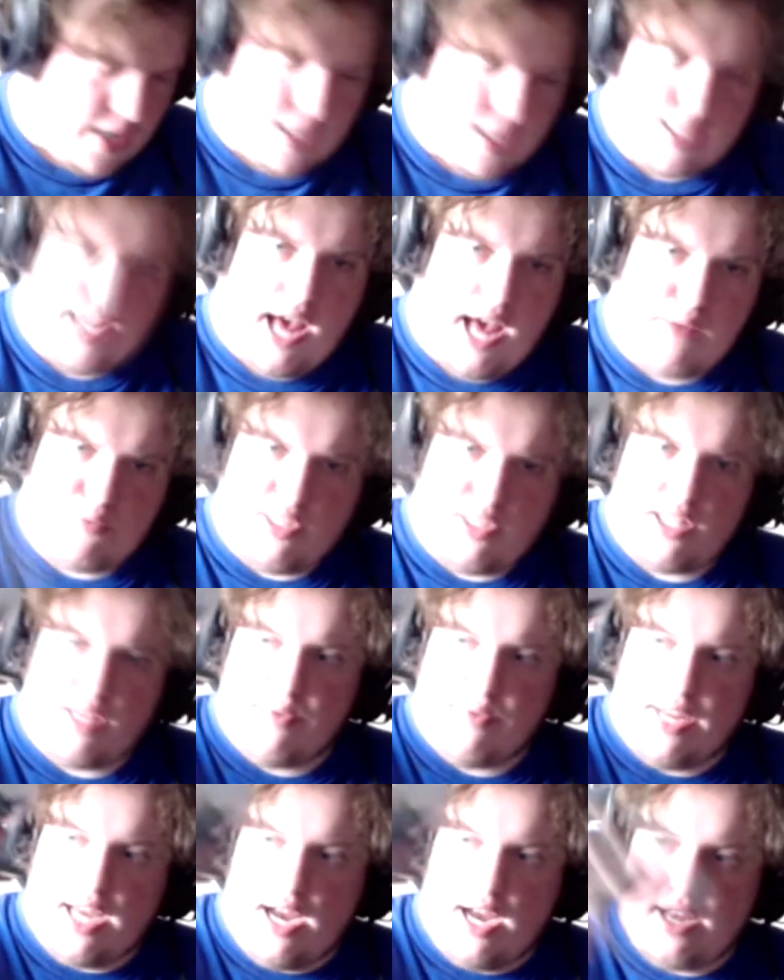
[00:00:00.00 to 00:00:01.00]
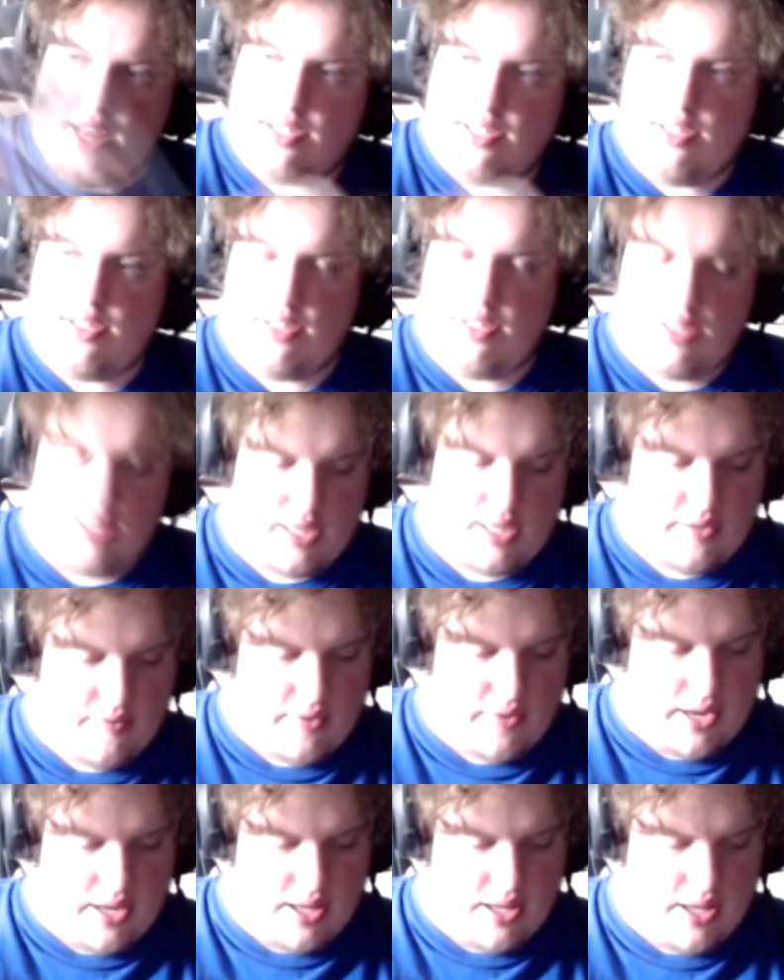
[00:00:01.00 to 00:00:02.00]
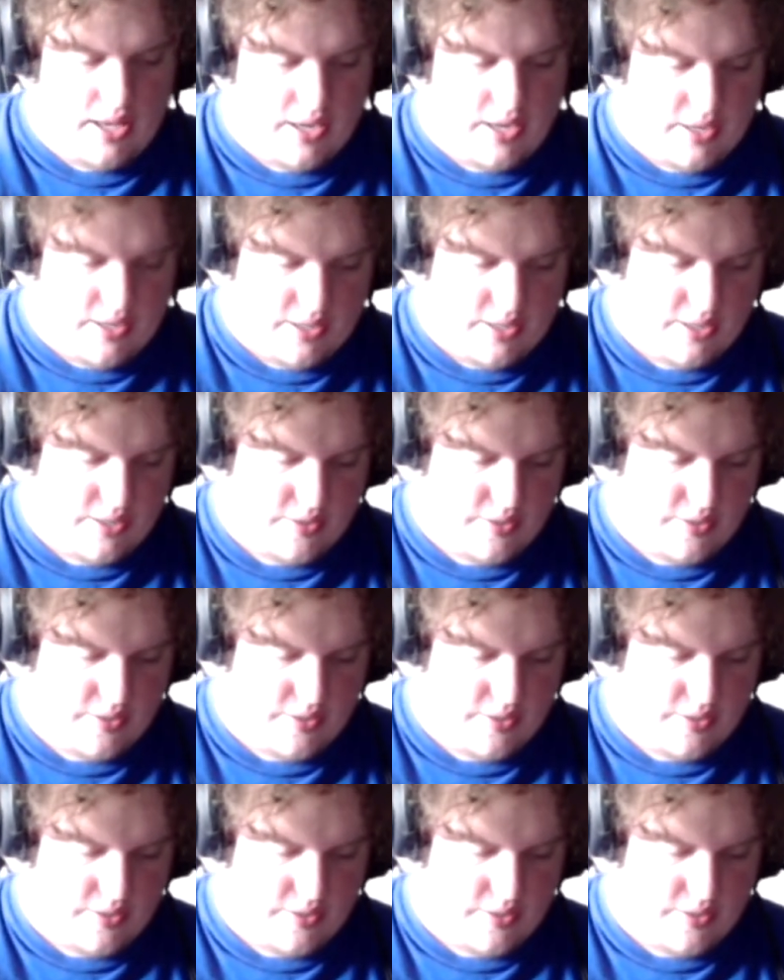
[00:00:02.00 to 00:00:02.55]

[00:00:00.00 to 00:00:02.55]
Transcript: adapter that we got sitting right here.